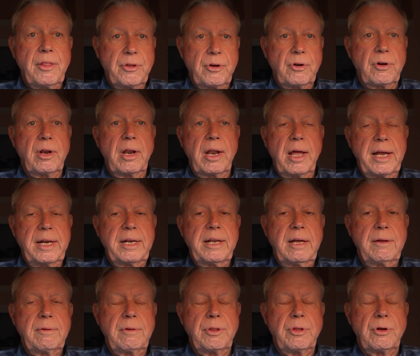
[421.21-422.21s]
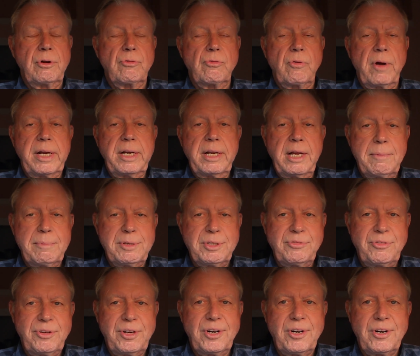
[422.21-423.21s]
their right
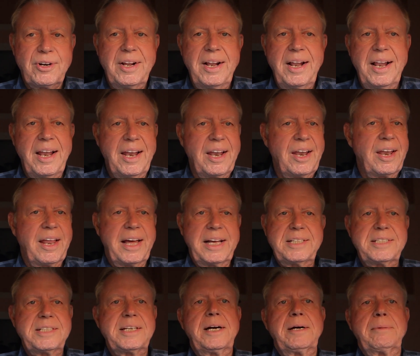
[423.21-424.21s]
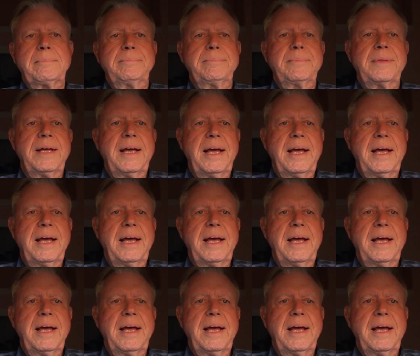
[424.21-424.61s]
hemisphere lights up,